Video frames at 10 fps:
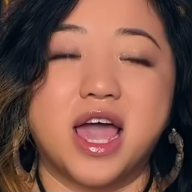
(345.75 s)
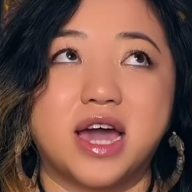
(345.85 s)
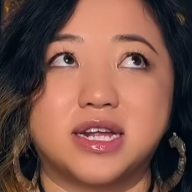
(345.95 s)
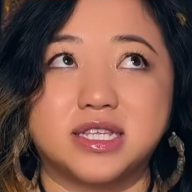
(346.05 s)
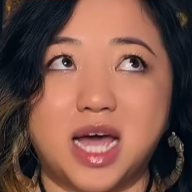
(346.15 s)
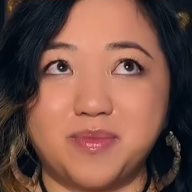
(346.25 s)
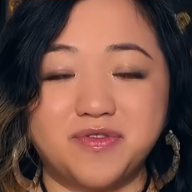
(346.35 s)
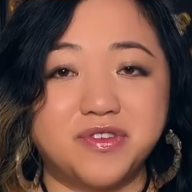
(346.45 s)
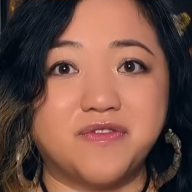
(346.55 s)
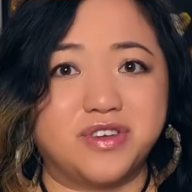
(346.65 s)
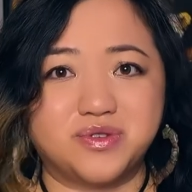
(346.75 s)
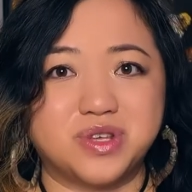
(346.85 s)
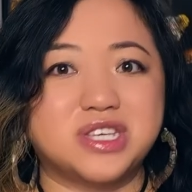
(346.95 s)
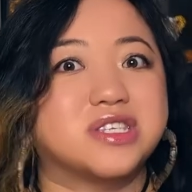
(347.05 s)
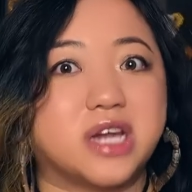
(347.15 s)
And on top of their
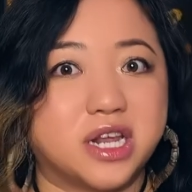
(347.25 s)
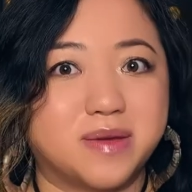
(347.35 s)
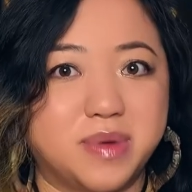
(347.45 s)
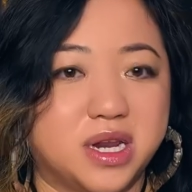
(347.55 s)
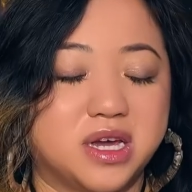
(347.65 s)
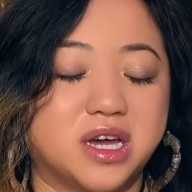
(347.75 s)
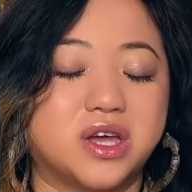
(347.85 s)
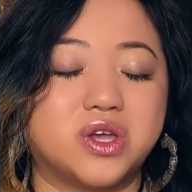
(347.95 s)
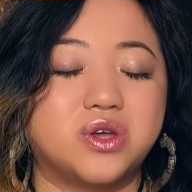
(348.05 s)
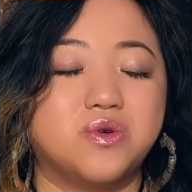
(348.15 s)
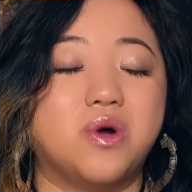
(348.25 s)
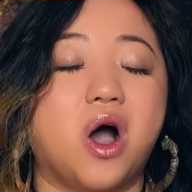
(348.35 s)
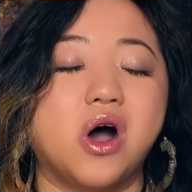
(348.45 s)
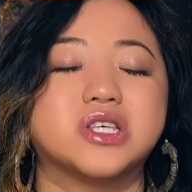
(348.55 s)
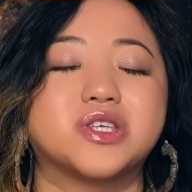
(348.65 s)
visually stunning media, you
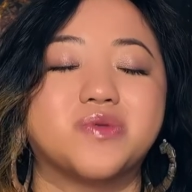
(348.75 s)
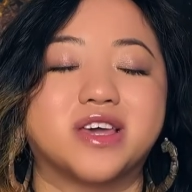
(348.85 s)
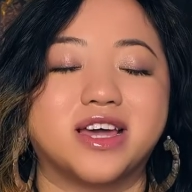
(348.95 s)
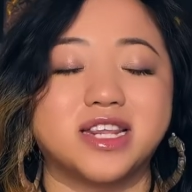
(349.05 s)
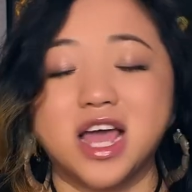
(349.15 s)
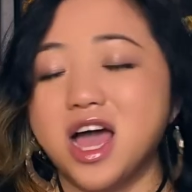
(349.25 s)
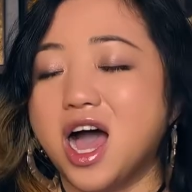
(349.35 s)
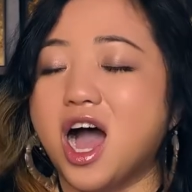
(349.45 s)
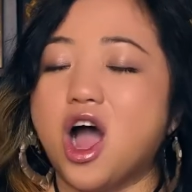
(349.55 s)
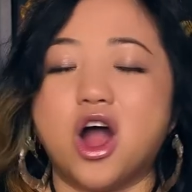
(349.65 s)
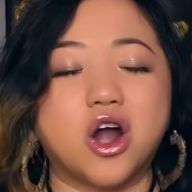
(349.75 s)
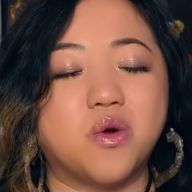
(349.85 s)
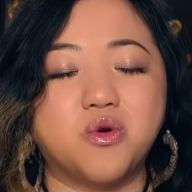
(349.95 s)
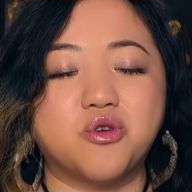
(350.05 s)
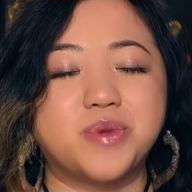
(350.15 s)
also get a
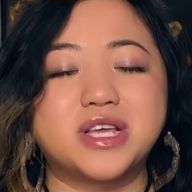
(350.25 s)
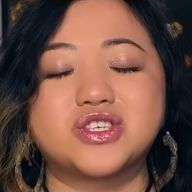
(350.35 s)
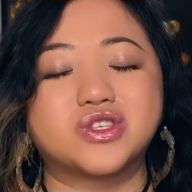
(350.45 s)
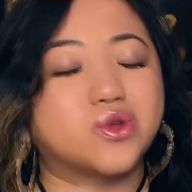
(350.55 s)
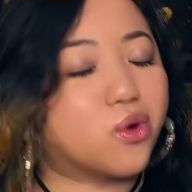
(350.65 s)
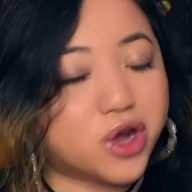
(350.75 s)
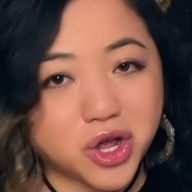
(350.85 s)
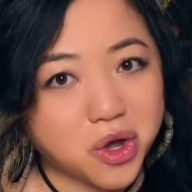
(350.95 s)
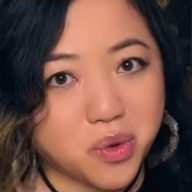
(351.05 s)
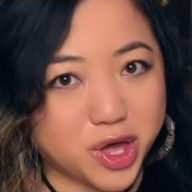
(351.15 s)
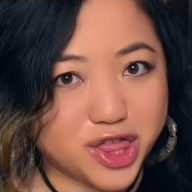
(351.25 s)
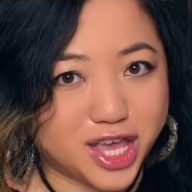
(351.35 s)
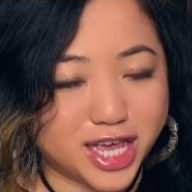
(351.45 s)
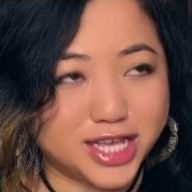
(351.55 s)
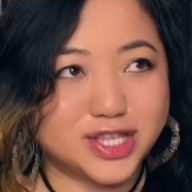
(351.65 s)
heartwarming story to go with
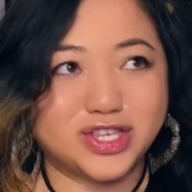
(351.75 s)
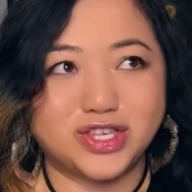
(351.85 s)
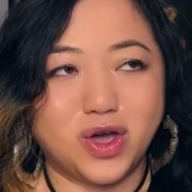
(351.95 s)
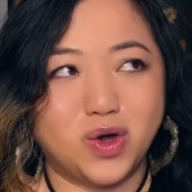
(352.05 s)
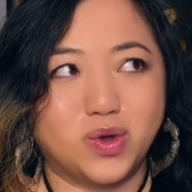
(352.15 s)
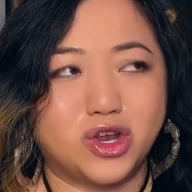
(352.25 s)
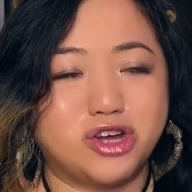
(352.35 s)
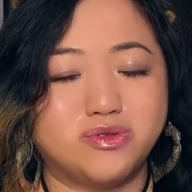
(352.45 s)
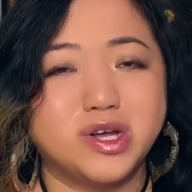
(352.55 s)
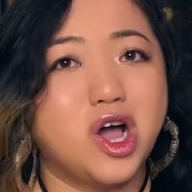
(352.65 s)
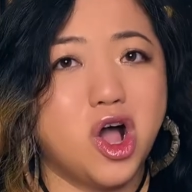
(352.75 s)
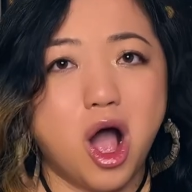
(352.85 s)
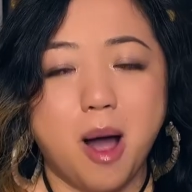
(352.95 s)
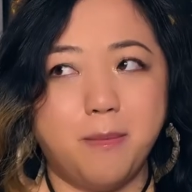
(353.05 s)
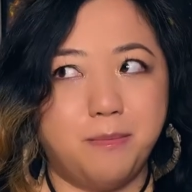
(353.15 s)
it. So,
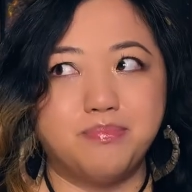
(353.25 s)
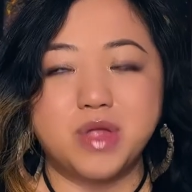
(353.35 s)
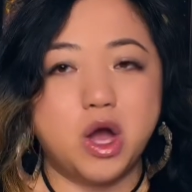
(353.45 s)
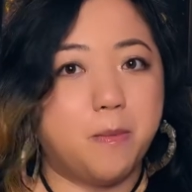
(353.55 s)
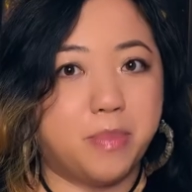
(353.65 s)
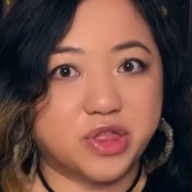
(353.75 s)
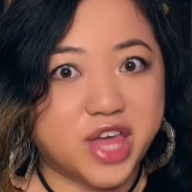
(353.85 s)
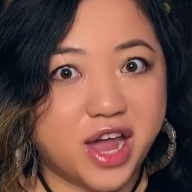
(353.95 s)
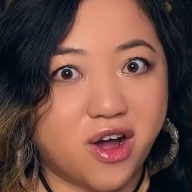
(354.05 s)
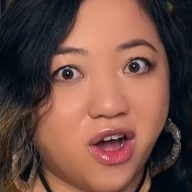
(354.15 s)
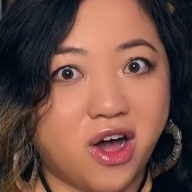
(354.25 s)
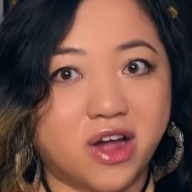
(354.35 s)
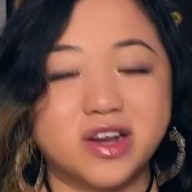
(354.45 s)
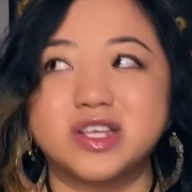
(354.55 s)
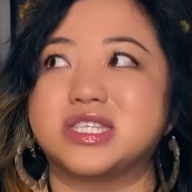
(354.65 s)
put that
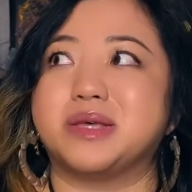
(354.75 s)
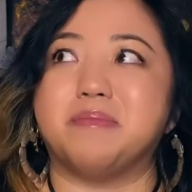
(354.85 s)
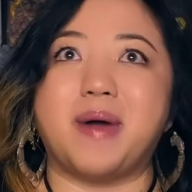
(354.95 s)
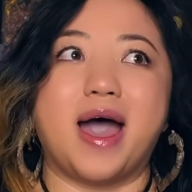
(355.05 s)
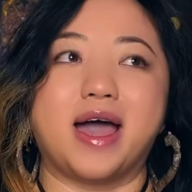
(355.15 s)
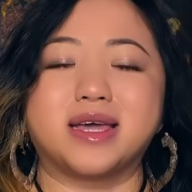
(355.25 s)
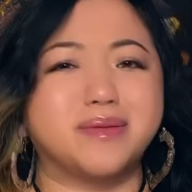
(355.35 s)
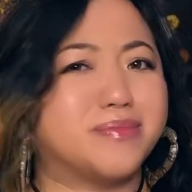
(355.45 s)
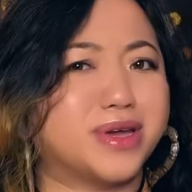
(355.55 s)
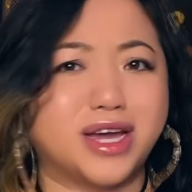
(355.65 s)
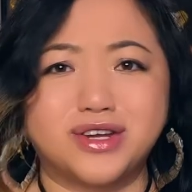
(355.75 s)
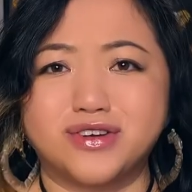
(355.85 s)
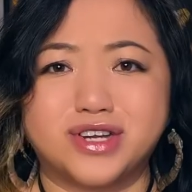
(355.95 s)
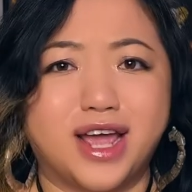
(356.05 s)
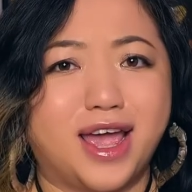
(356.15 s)
on, sit back, and be
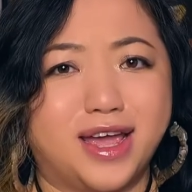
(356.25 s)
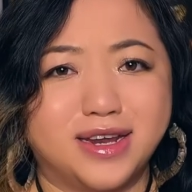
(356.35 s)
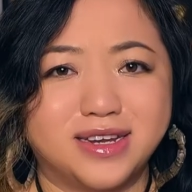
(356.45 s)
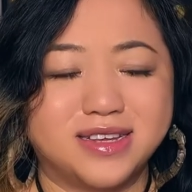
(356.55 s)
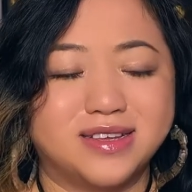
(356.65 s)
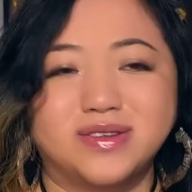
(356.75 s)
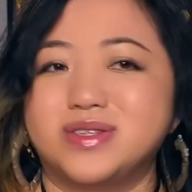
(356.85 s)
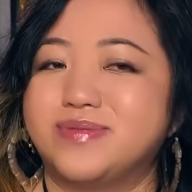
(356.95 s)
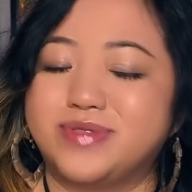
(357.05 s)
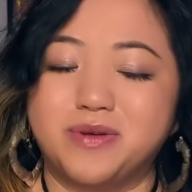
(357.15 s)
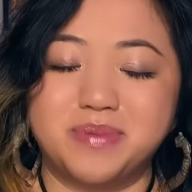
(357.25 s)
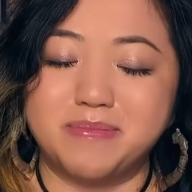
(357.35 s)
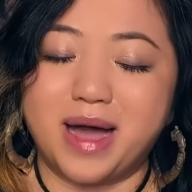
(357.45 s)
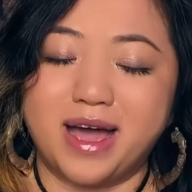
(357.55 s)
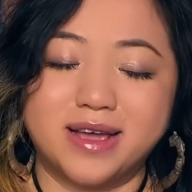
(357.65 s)
entertained. Don't be
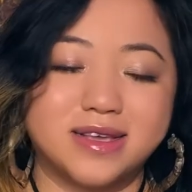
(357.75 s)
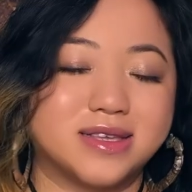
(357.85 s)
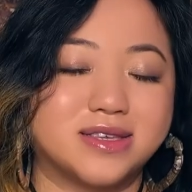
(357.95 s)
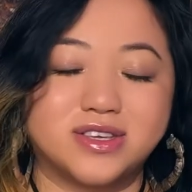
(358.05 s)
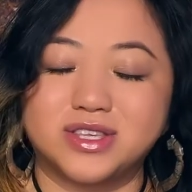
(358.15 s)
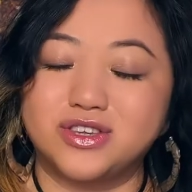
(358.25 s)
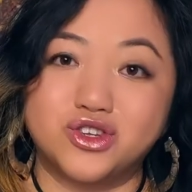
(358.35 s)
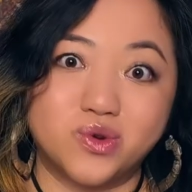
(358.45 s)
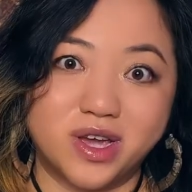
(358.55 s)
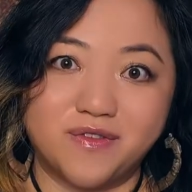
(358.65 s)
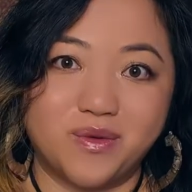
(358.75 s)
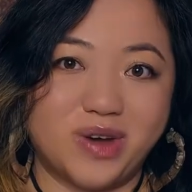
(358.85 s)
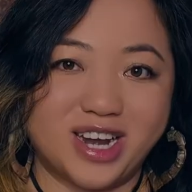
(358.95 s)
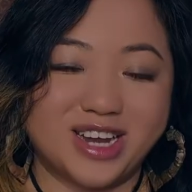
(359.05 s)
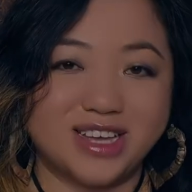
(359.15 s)
biased, just enjoy it for
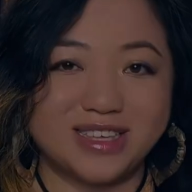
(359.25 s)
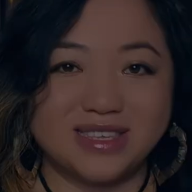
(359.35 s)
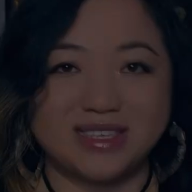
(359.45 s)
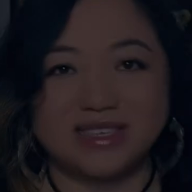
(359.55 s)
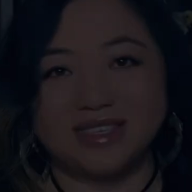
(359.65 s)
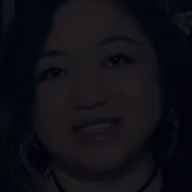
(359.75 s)
what it is.